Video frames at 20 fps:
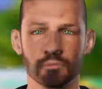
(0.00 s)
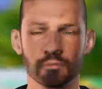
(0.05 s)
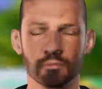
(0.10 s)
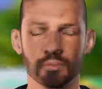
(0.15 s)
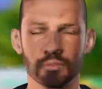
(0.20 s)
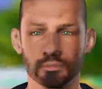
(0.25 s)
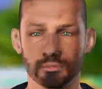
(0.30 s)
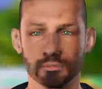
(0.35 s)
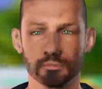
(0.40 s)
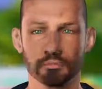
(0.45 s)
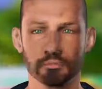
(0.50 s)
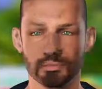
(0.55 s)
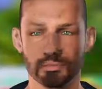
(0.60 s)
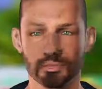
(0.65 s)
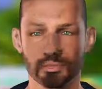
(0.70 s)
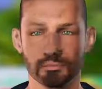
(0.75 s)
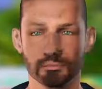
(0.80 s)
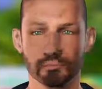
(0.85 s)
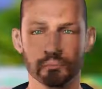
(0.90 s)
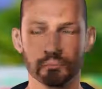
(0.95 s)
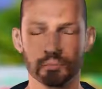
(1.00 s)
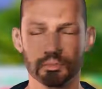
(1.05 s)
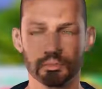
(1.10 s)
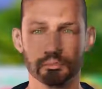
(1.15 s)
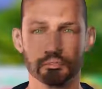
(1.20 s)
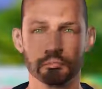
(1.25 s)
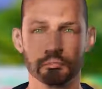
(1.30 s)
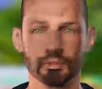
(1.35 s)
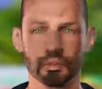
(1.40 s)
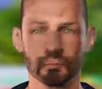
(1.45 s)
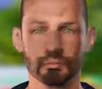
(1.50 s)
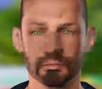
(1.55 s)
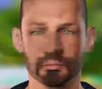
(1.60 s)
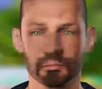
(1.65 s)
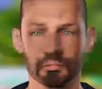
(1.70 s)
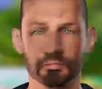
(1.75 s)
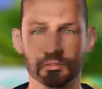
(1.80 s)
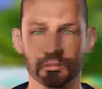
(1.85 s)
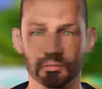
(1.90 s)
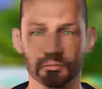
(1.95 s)
His enemies actually used to call
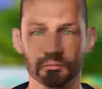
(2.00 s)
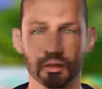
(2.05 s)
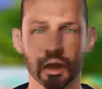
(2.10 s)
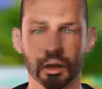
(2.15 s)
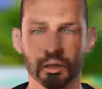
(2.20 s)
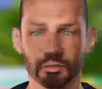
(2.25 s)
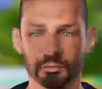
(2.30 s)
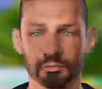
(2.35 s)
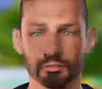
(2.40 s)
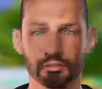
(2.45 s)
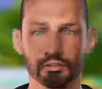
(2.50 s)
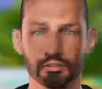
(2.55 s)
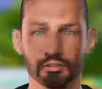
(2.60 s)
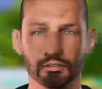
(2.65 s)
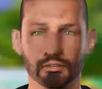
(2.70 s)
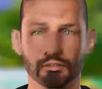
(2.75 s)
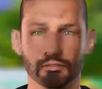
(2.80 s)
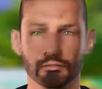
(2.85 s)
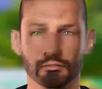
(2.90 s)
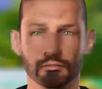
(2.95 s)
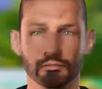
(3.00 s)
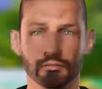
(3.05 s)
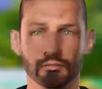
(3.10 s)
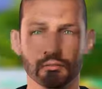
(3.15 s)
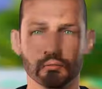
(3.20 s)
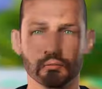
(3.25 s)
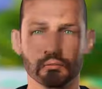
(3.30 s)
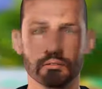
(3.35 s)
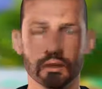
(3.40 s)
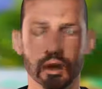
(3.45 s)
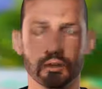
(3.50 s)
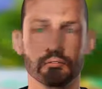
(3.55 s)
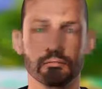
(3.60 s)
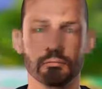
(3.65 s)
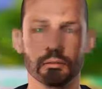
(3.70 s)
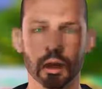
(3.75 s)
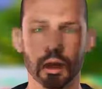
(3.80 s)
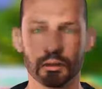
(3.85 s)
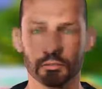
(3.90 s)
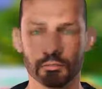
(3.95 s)
him Sadiq al-Wa'd al-Amin, the
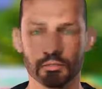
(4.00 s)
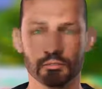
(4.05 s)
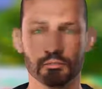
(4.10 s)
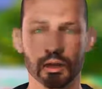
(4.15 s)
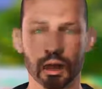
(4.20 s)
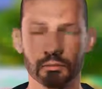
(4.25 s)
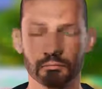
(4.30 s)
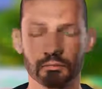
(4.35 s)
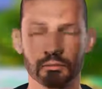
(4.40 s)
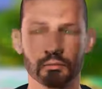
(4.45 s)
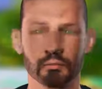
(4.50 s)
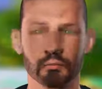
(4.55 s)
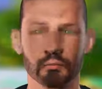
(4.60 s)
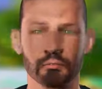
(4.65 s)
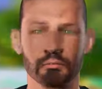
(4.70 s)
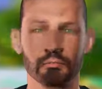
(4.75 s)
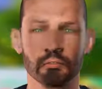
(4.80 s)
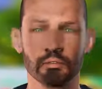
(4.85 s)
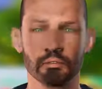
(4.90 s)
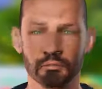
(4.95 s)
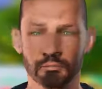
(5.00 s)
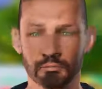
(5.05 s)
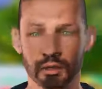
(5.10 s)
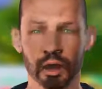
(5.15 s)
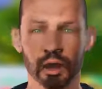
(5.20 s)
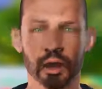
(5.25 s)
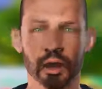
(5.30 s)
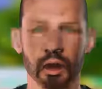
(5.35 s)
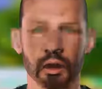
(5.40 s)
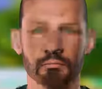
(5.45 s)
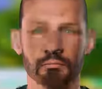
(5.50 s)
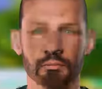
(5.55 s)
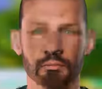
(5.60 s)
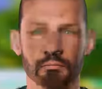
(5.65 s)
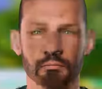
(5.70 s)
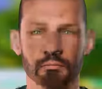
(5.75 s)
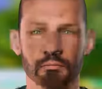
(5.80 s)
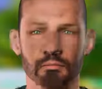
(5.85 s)
trustworthy one, the truthful one.